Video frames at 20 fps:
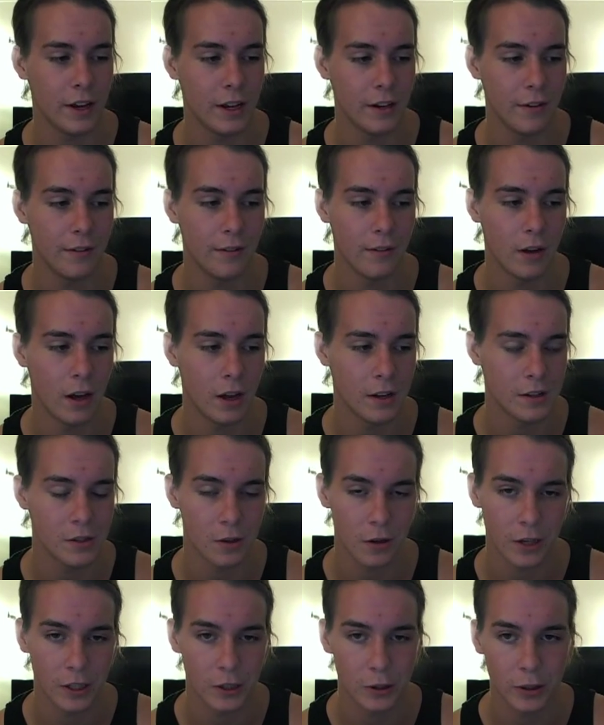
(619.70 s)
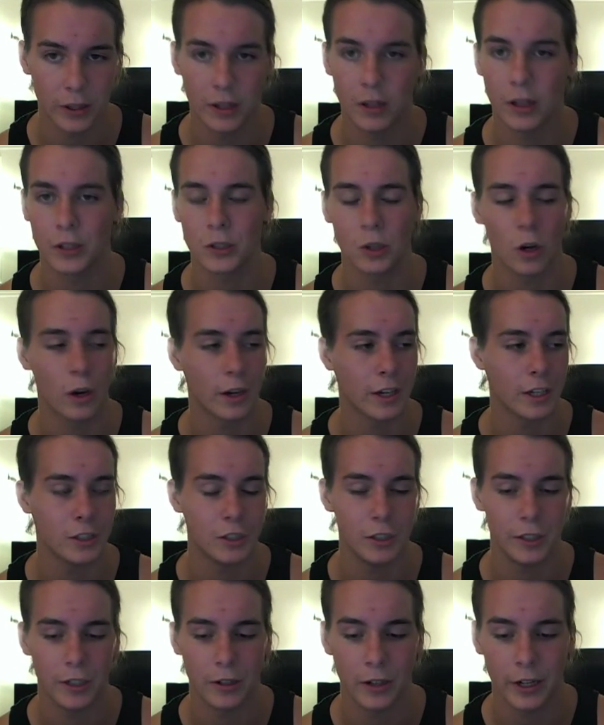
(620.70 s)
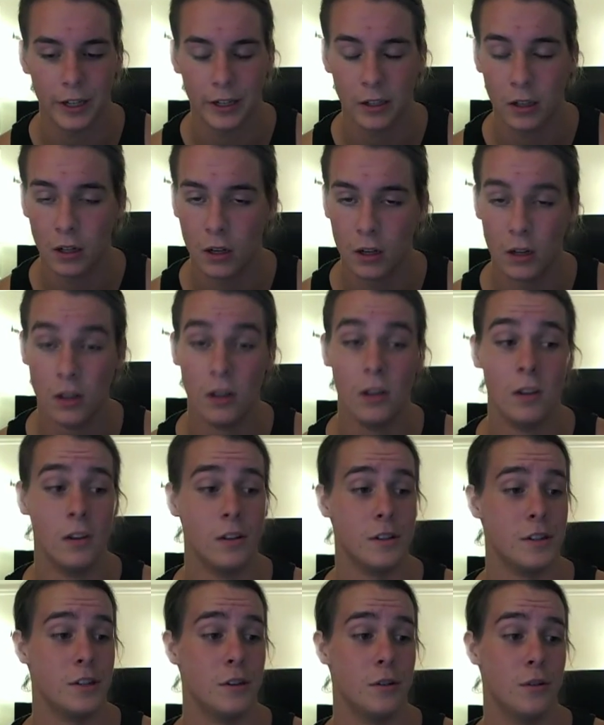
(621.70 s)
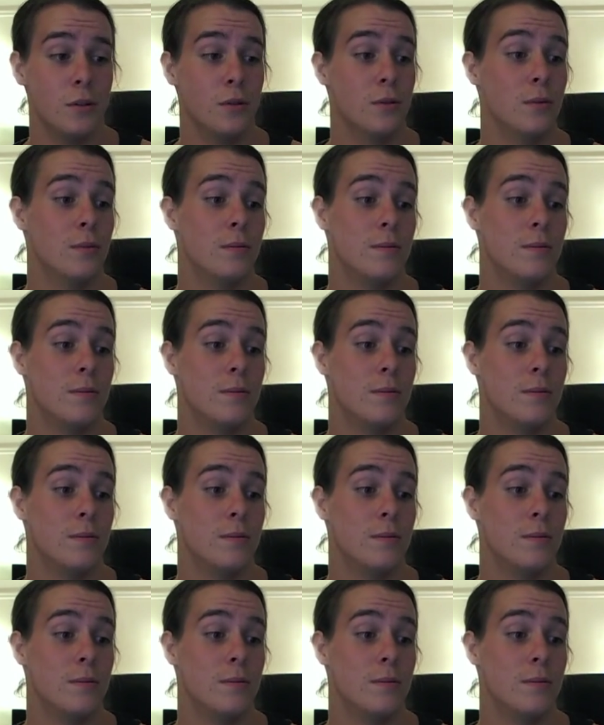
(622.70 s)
in circuitry and electronic engineering to